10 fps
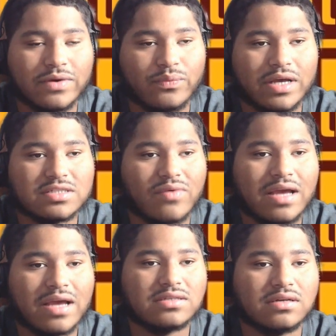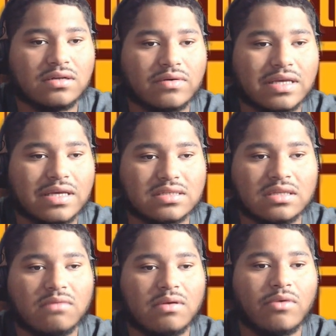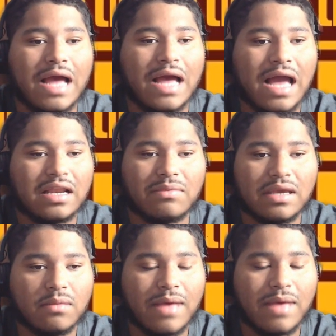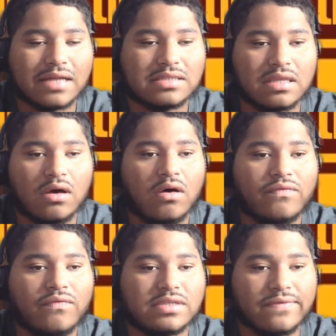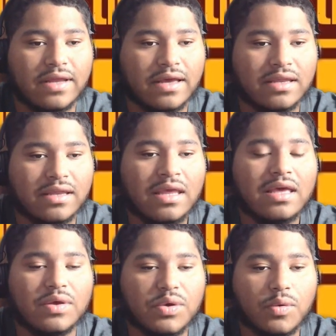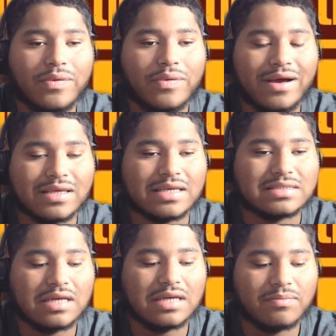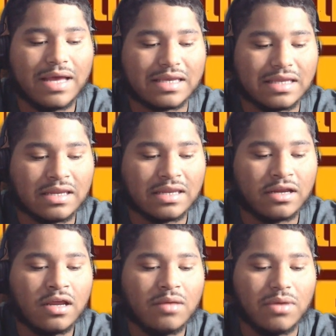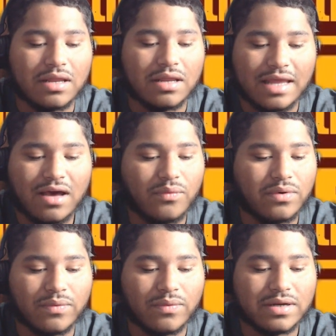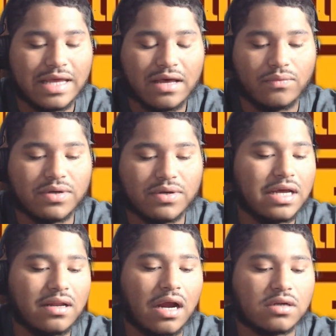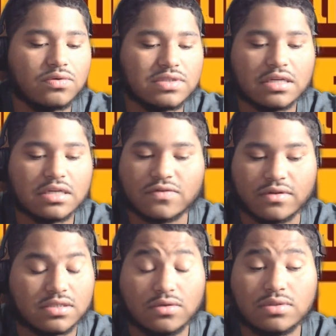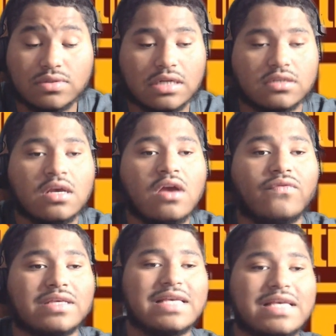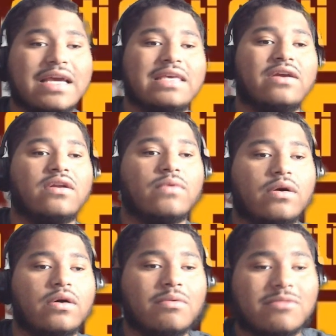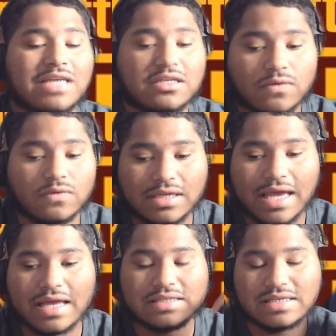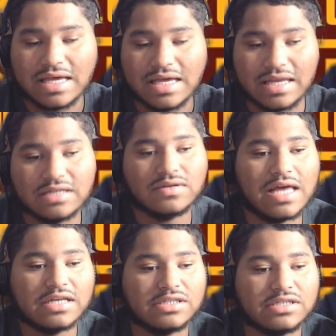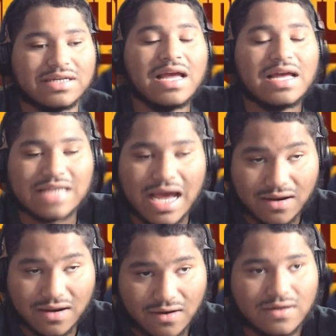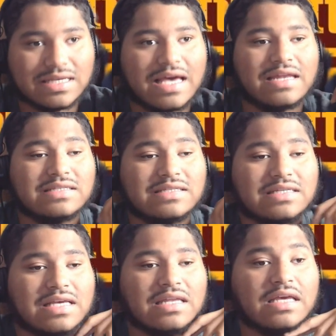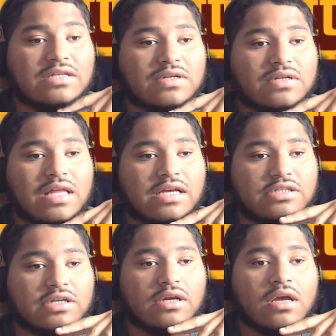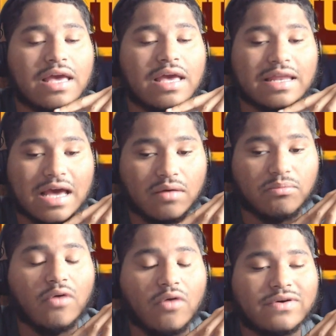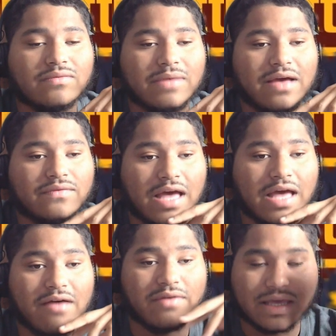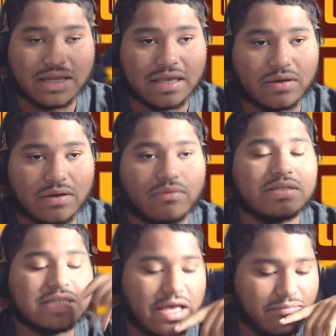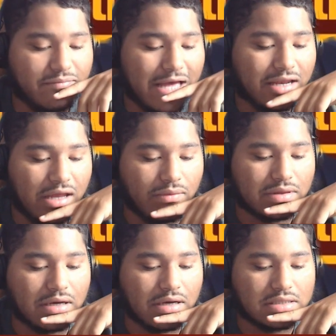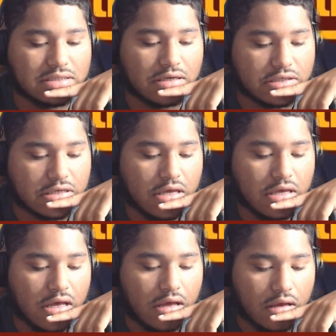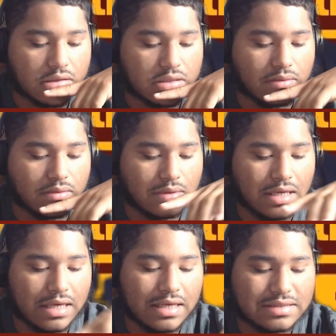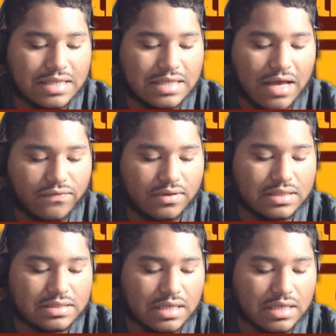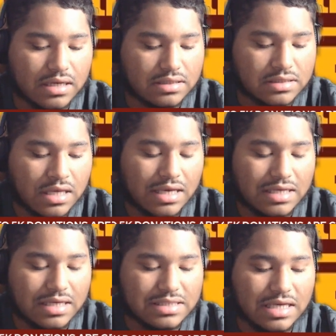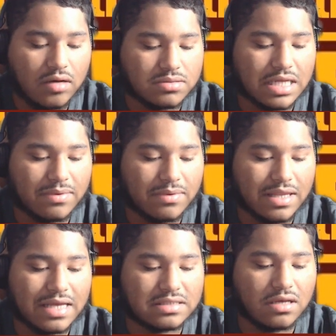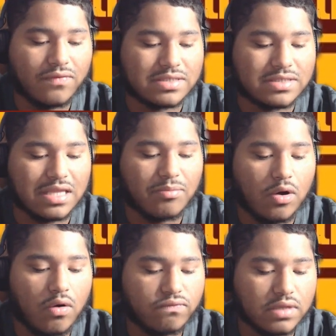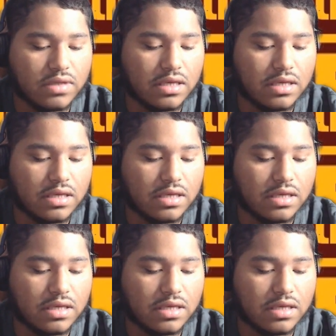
Wes Schweitzer you know gets a little bit more acclimated back to the offensive line, he'll probably get stuck back in there. But now we're, we're down. We're down our two centers for two centers for the second year in a row. Remember, Chase Roullier had a season ending injury last year. Tyler Larsen had a season ending injury last year, and now both of them have having it again. We just have bad luck with our centers. Uh, so it definitely sucks because he helped stabilize his offensive line. But hopefully